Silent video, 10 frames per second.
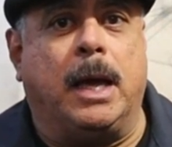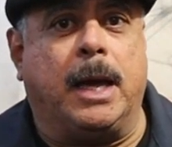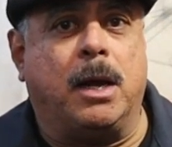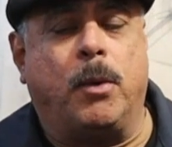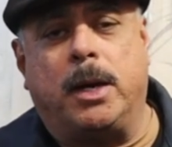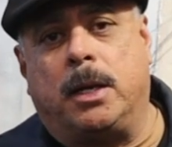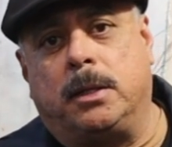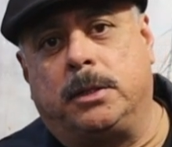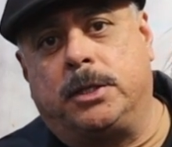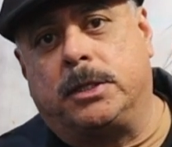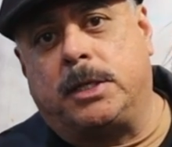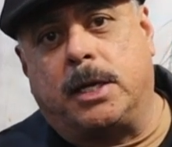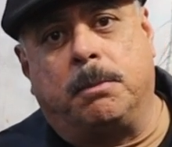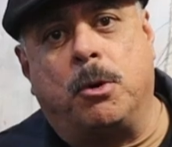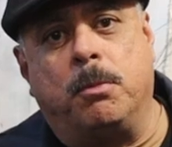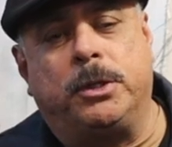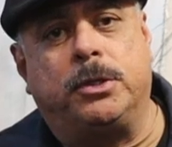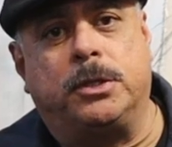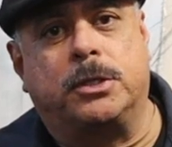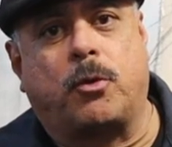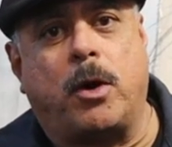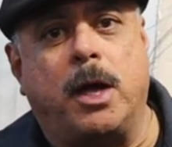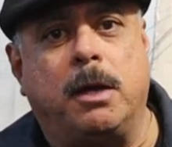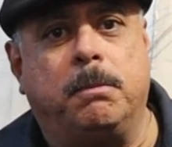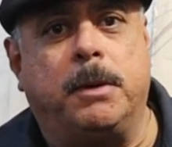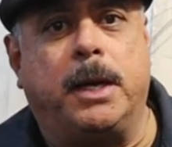and I want to just take a moment to describe